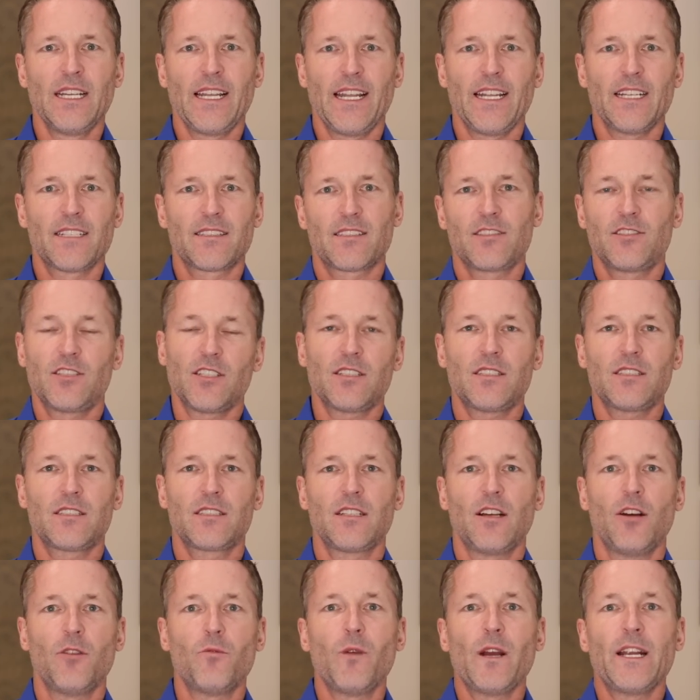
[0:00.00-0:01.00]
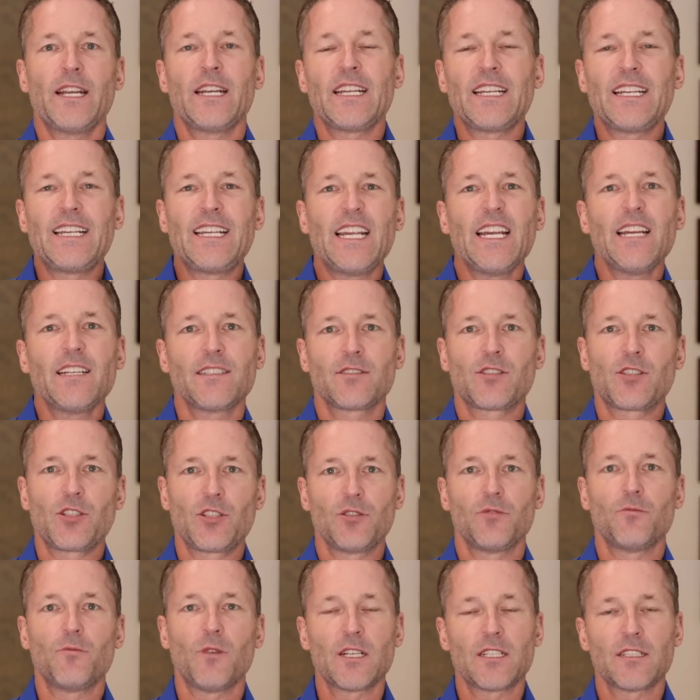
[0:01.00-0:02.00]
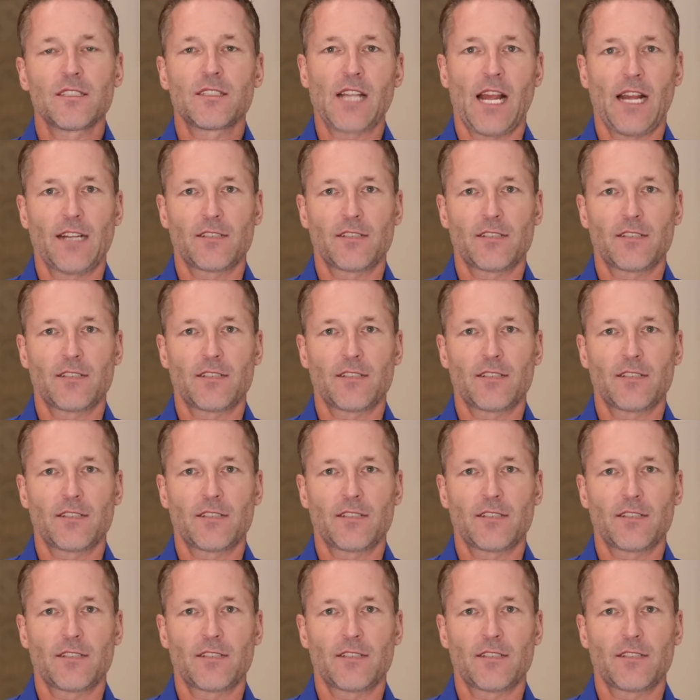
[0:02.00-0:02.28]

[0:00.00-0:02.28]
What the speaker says: It's just a way to get to what is